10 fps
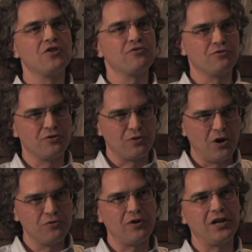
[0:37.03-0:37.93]
through their
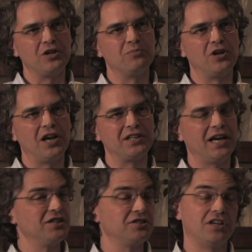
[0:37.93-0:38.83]
own radio
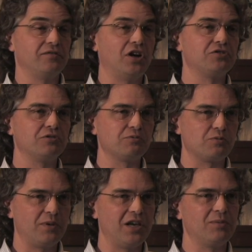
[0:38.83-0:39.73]
broadcast, and none of our troops
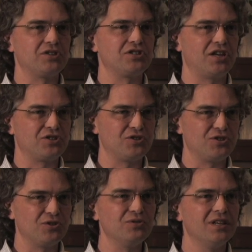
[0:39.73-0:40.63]
were paying much attention
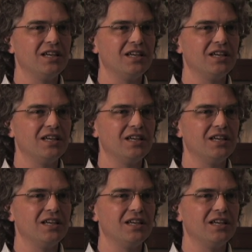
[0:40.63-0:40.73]
to.